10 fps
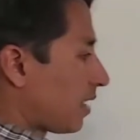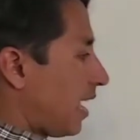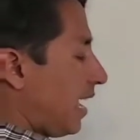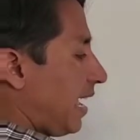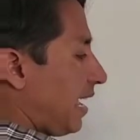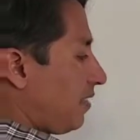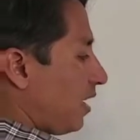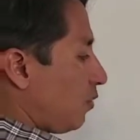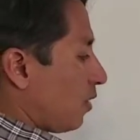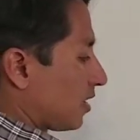And
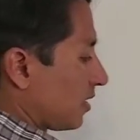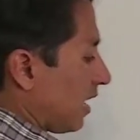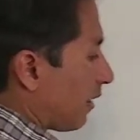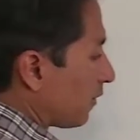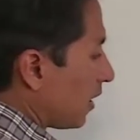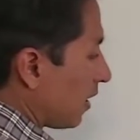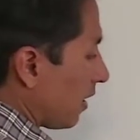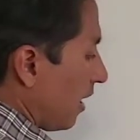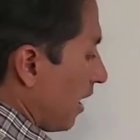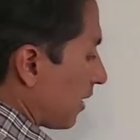then what's left?
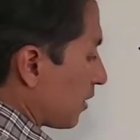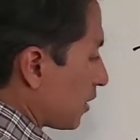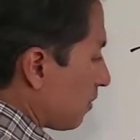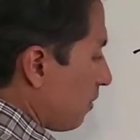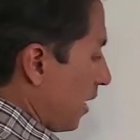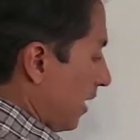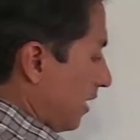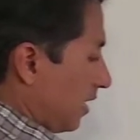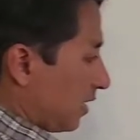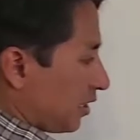X
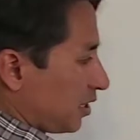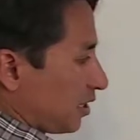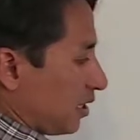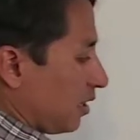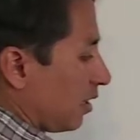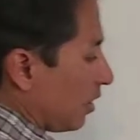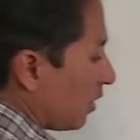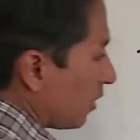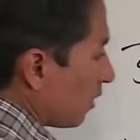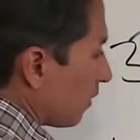minus
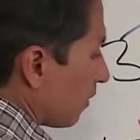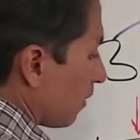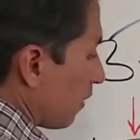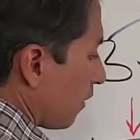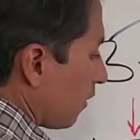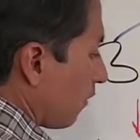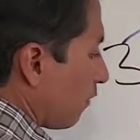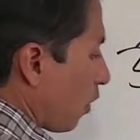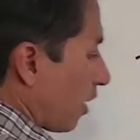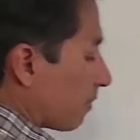
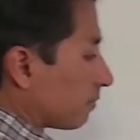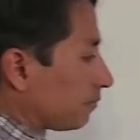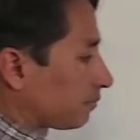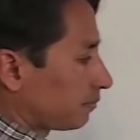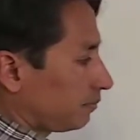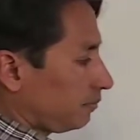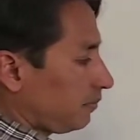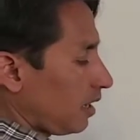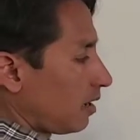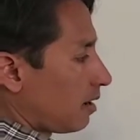4.
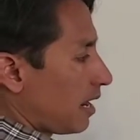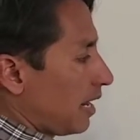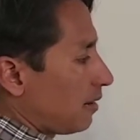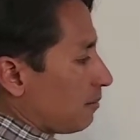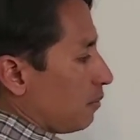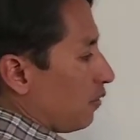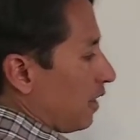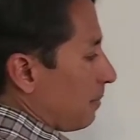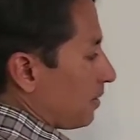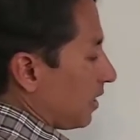All right, moving
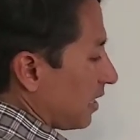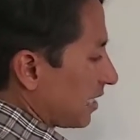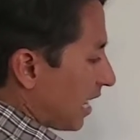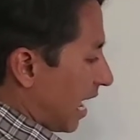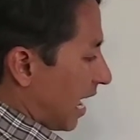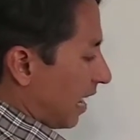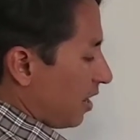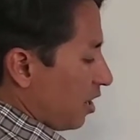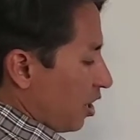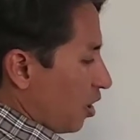up to this
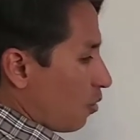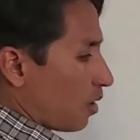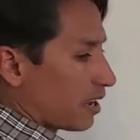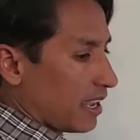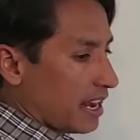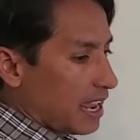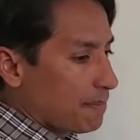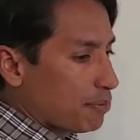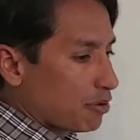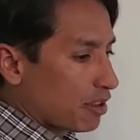guy. What can I
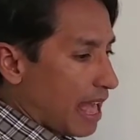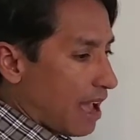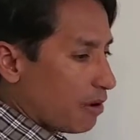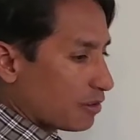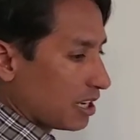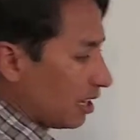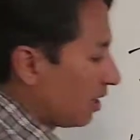pull out?